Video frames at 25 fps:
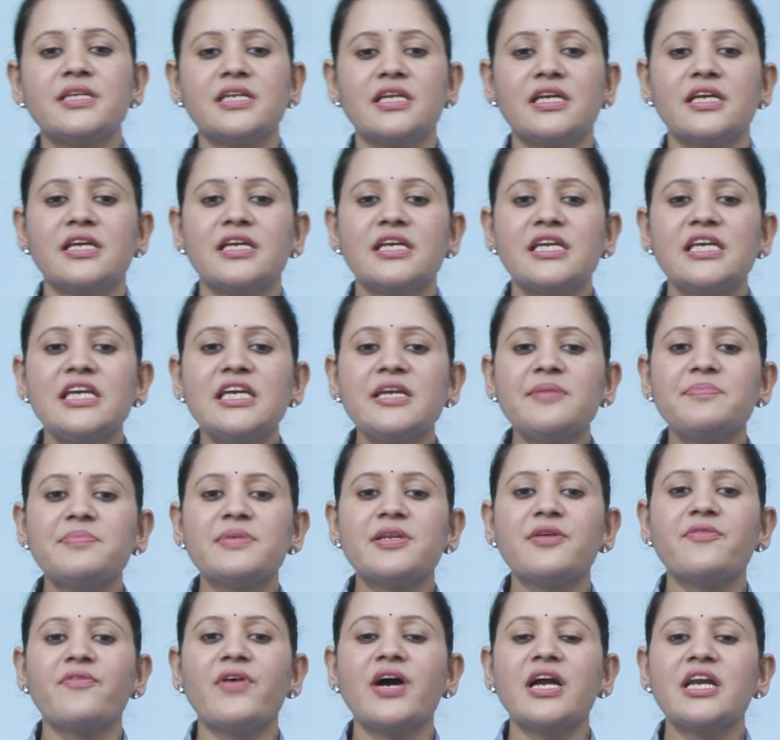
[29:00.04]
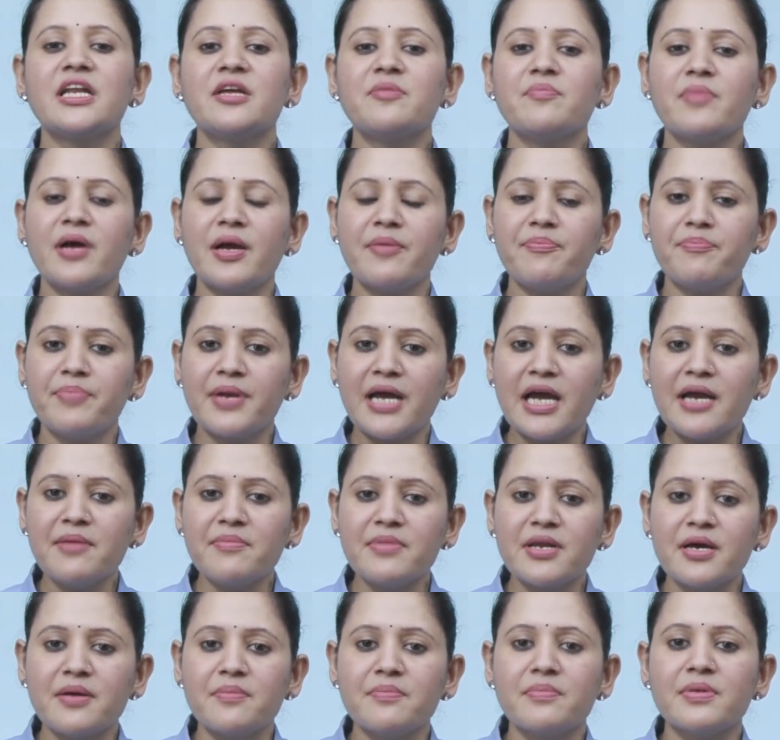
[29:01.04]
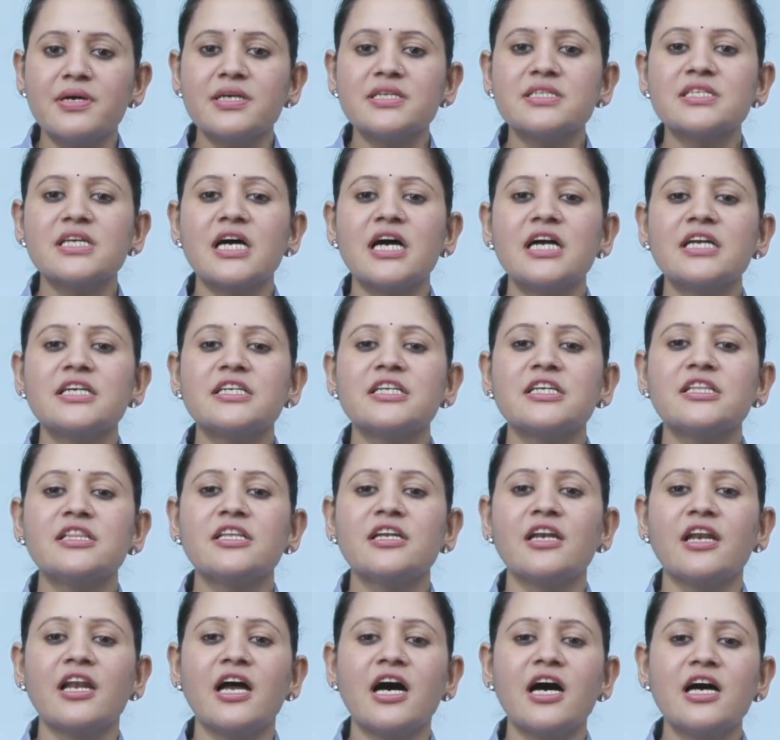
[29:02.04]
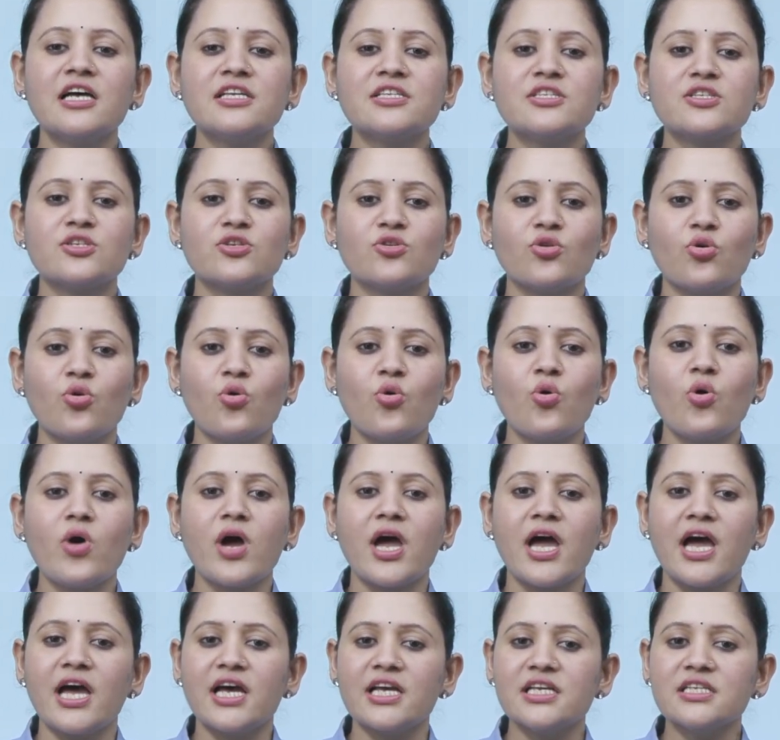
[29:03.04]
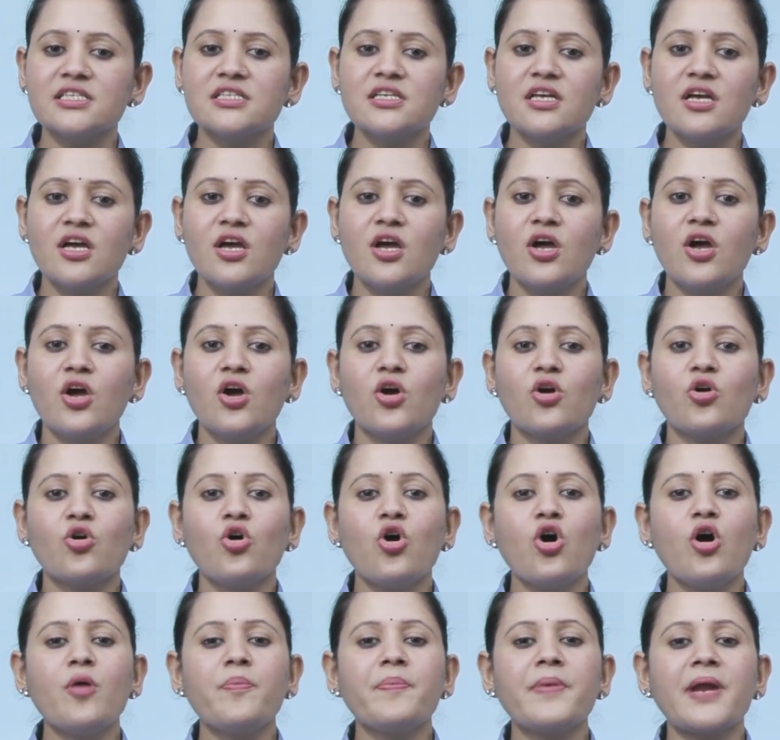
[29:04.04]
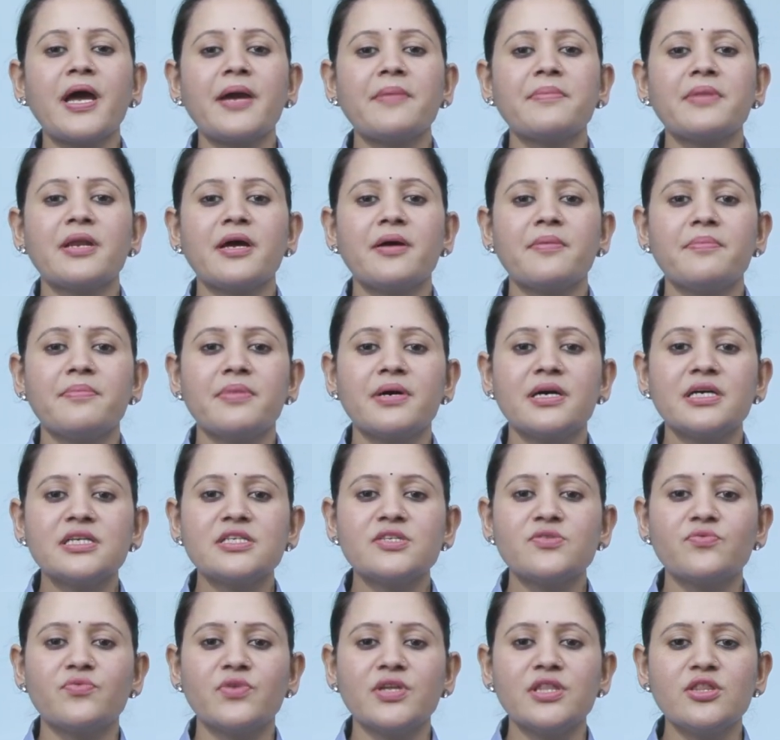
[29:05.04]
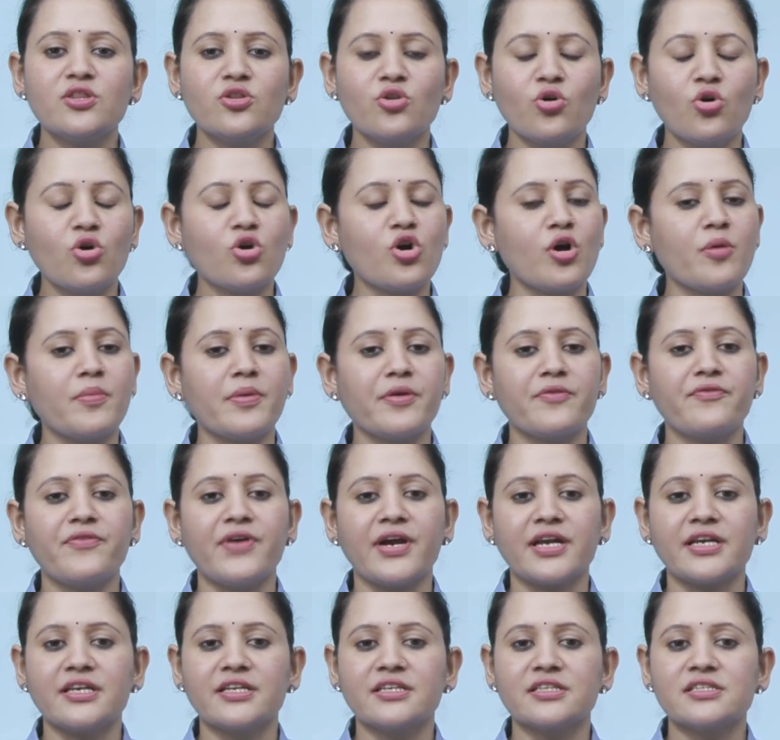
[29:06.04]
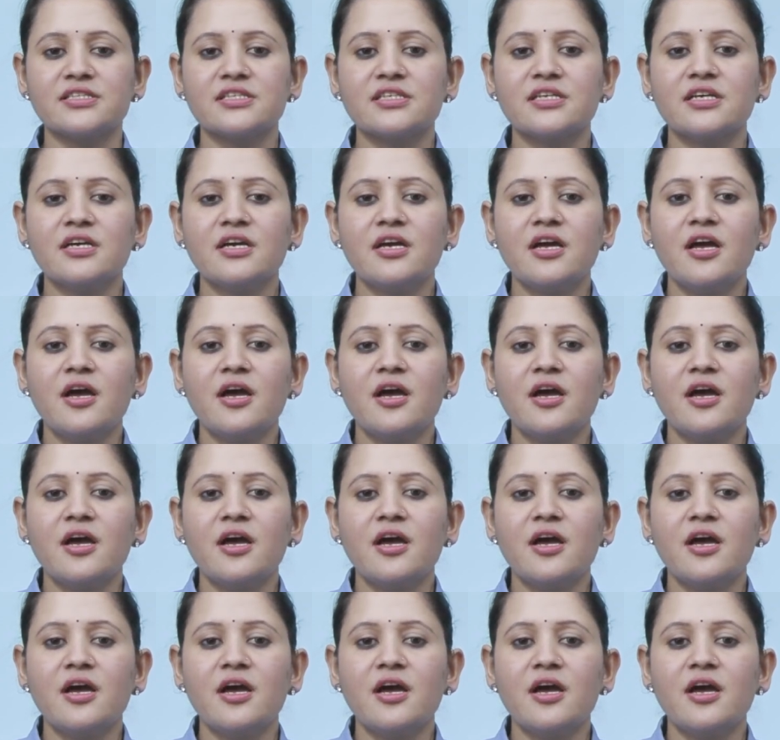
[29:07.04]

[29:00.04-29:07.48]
3. Keep dividing by prime numbers until the last row has co-prime numbers with no common factors.